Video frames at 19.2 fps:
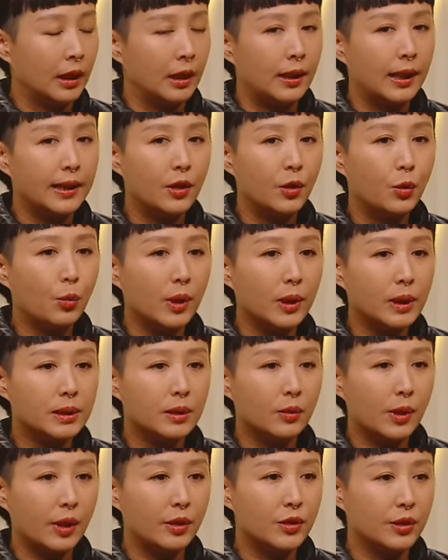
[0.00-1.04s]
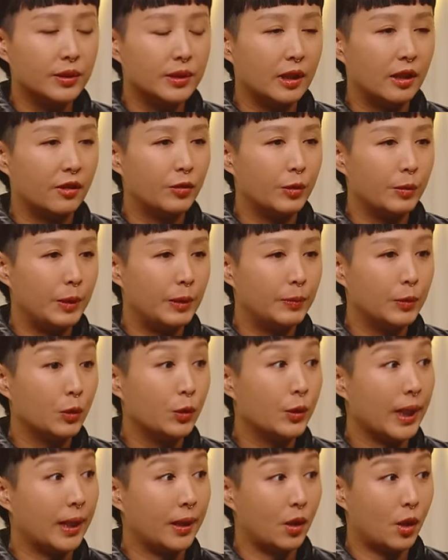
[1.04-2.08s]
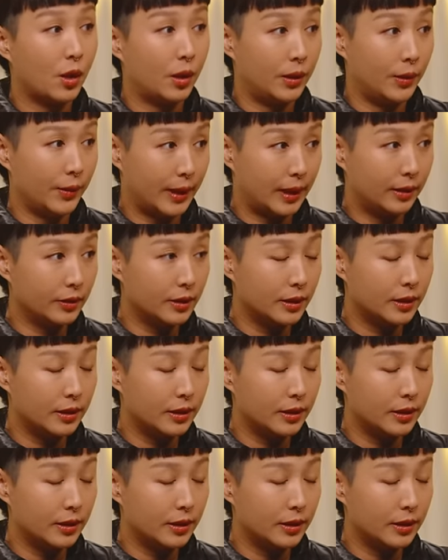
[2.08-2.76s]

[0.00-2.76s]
Like you want to surround yourself with people who can call you out.